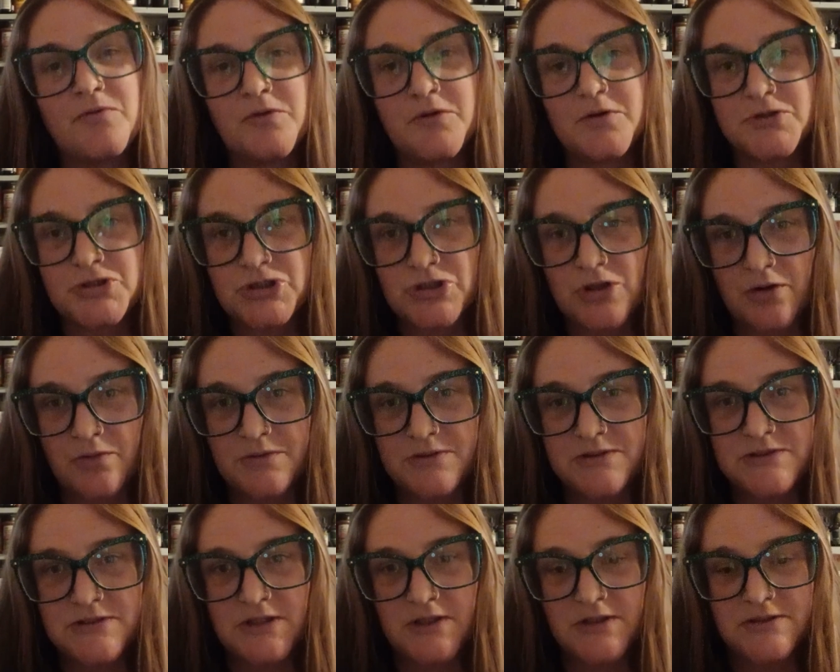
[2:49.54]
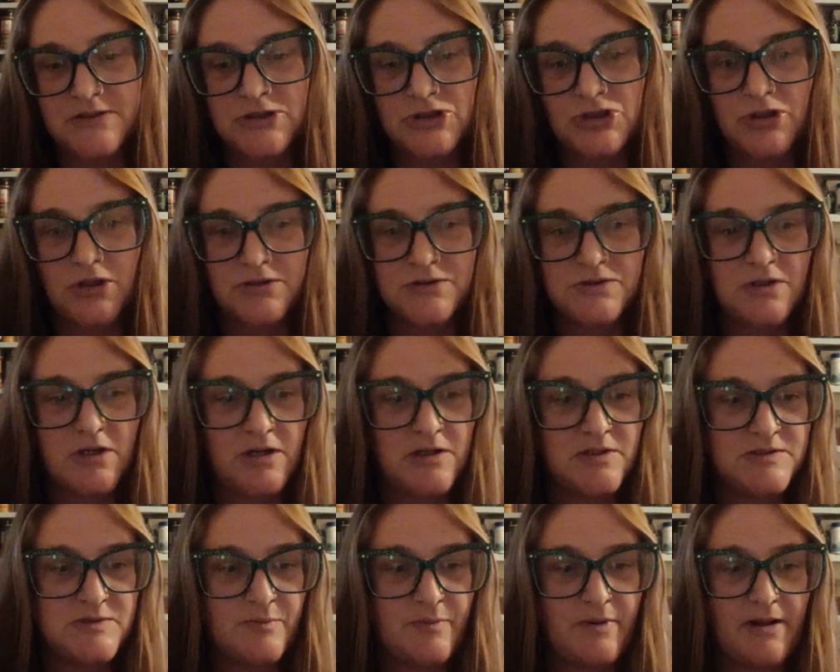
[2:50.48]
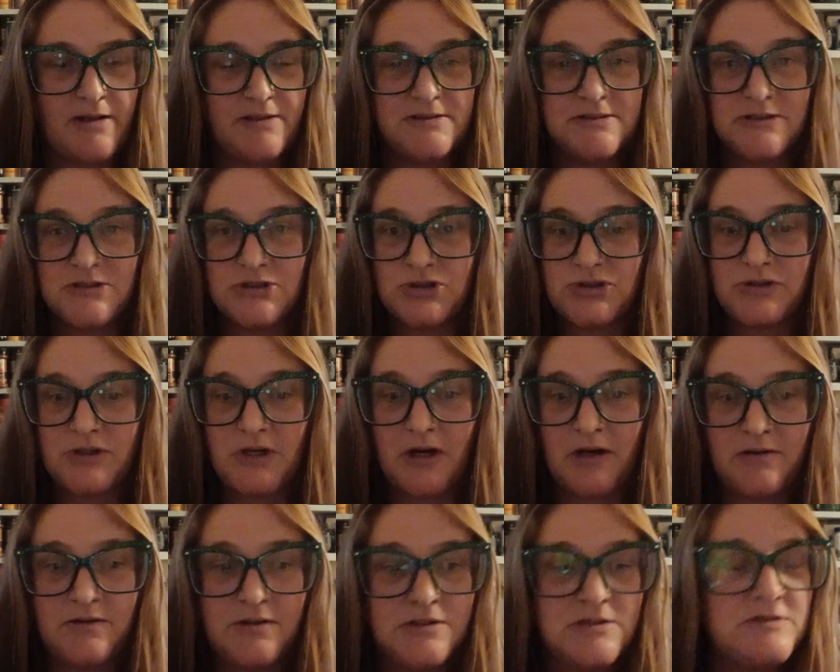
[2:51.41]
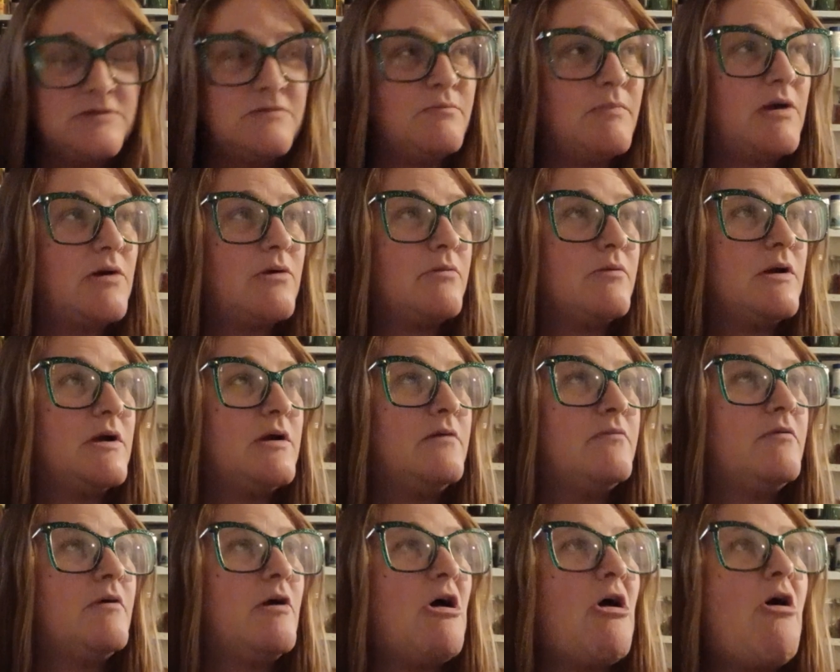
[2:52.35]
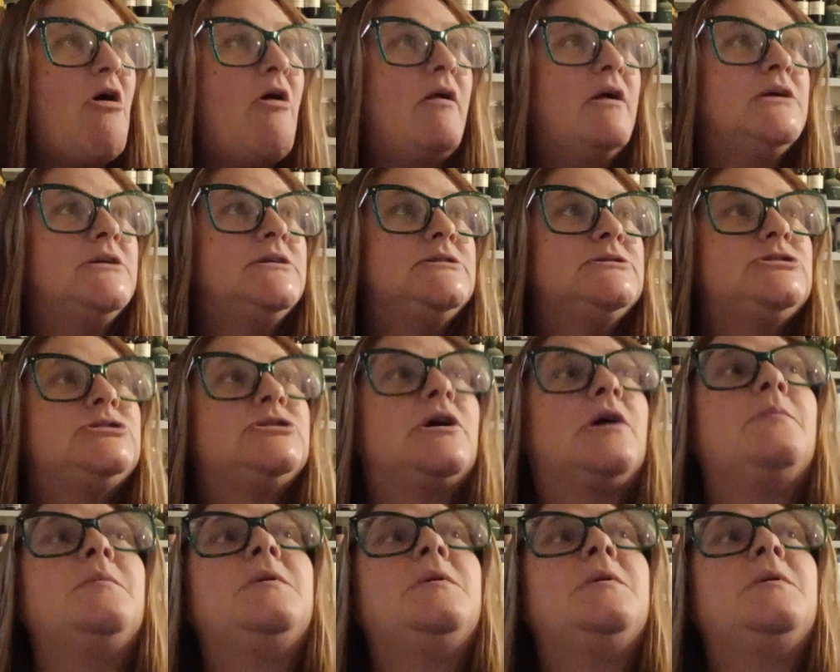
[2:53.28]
she always does. She also got us appliances. She got this microwave. She got